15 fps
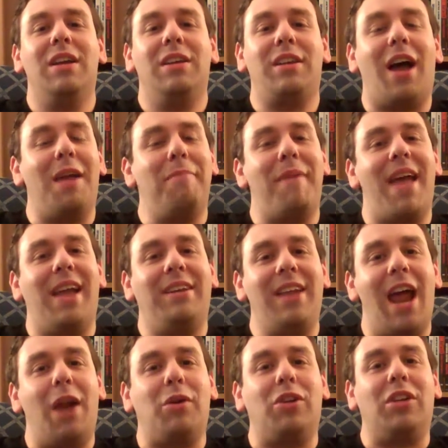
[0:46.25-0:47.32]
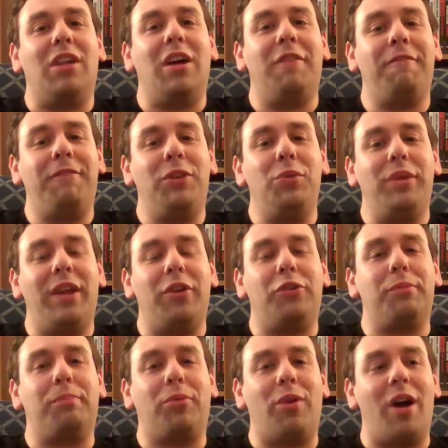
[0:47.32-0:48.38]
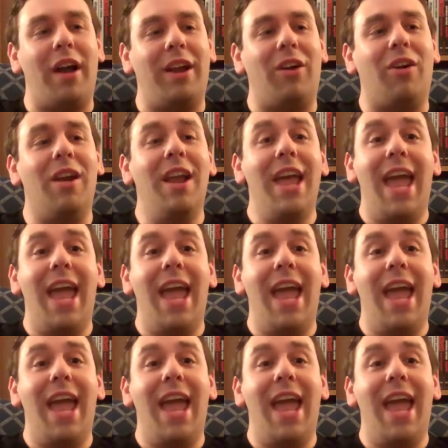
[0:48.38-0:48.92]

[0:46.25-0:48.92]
Dimebag Darrell, a few years prior,